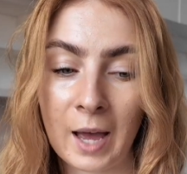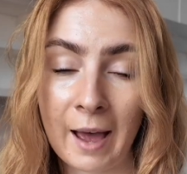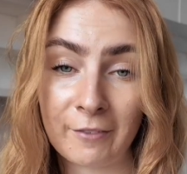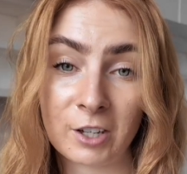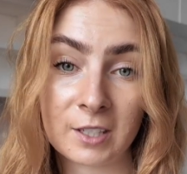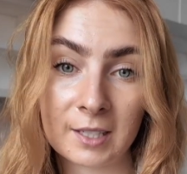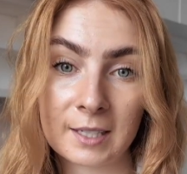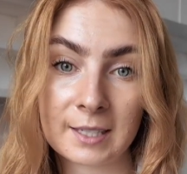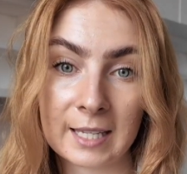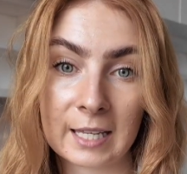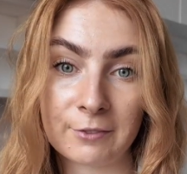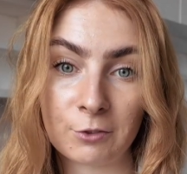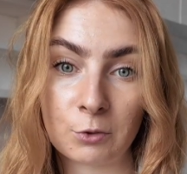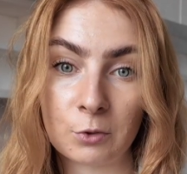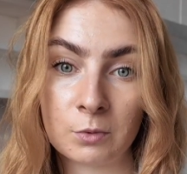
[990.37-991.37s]
having a
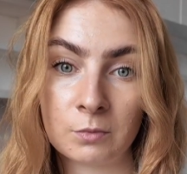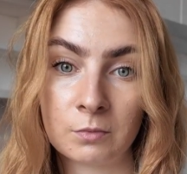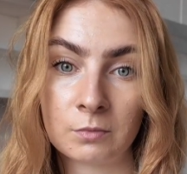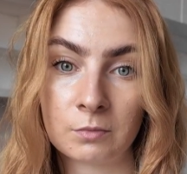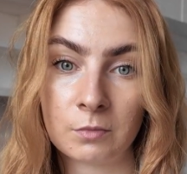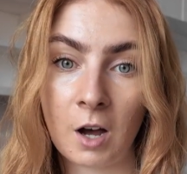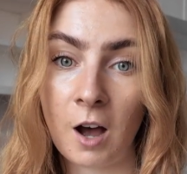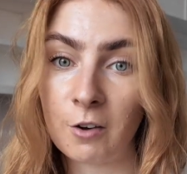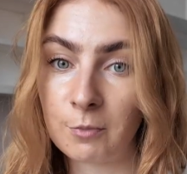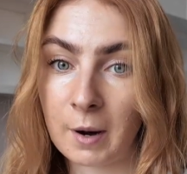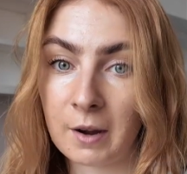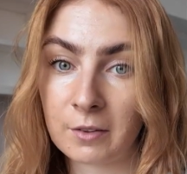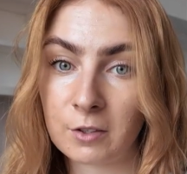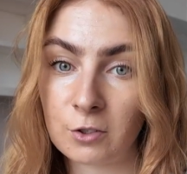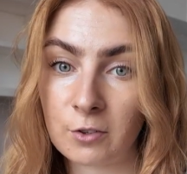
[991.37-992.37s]
successful half
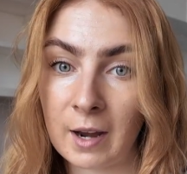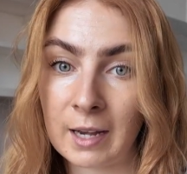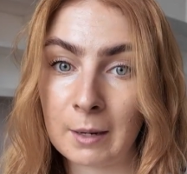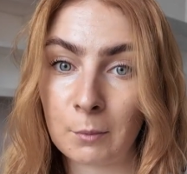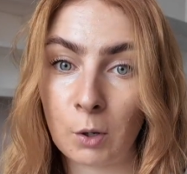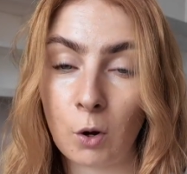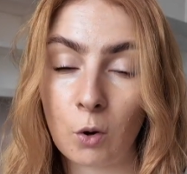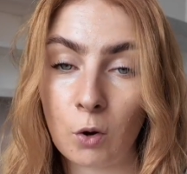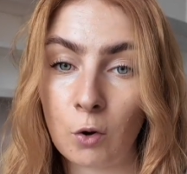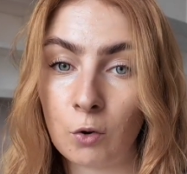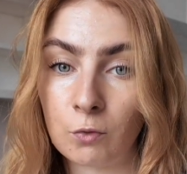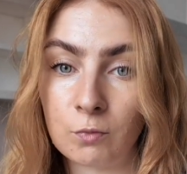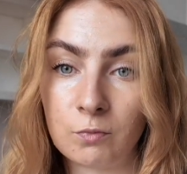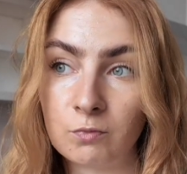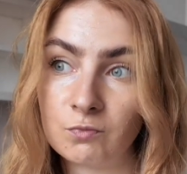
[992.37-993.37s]
marathon training block
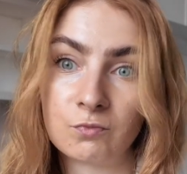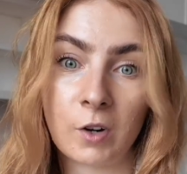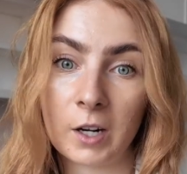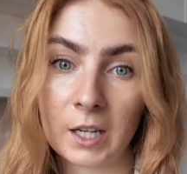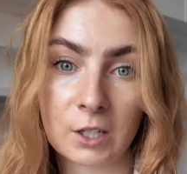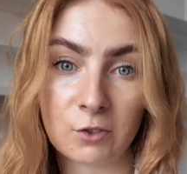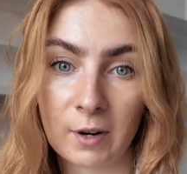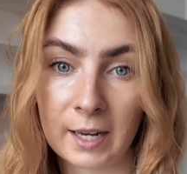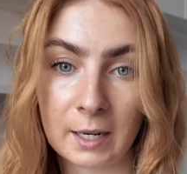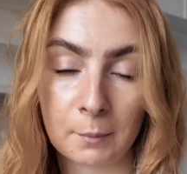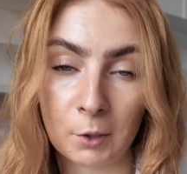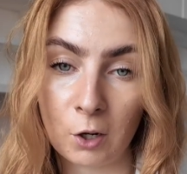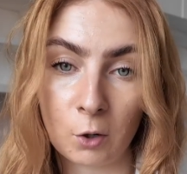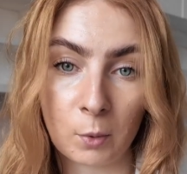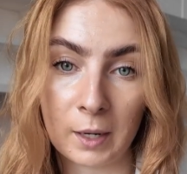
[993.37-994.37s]
or running training
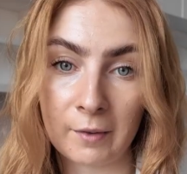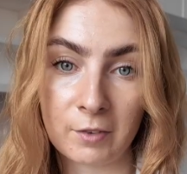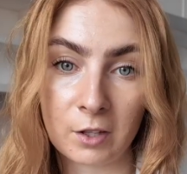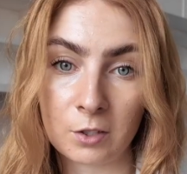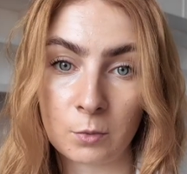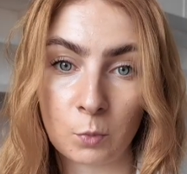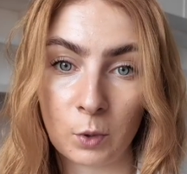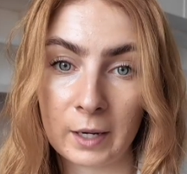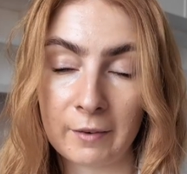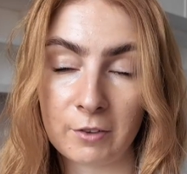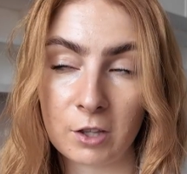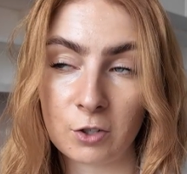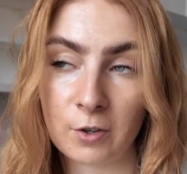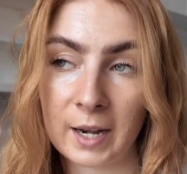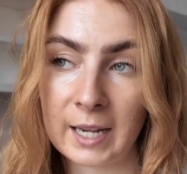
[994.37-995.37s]
block, whatever
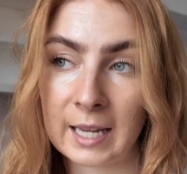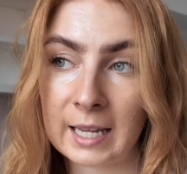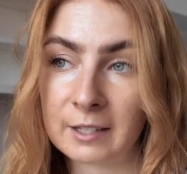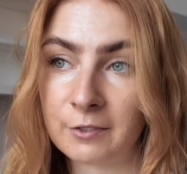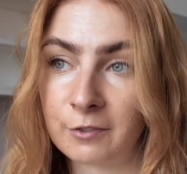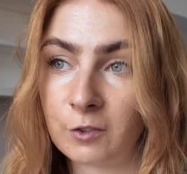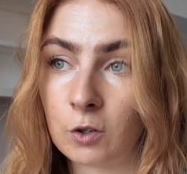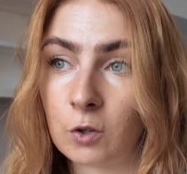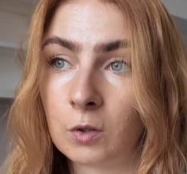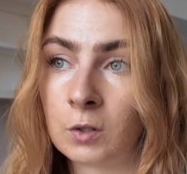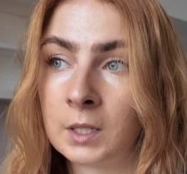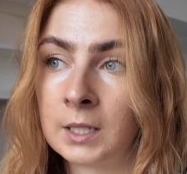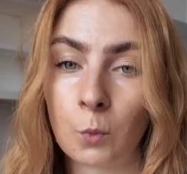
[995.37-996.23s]
the training is for.